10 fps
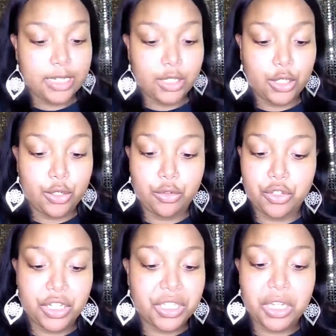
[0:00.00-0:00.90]
use
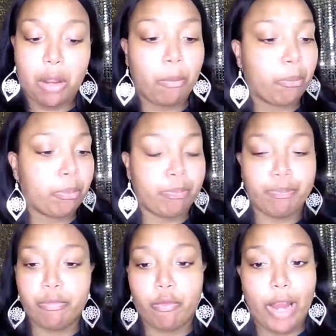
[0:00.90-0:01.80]
just a
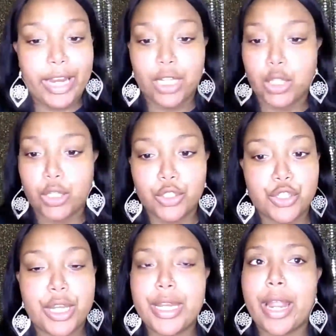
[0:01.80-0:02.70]
regular
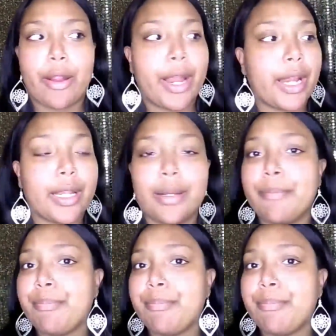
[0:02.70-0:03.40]
generic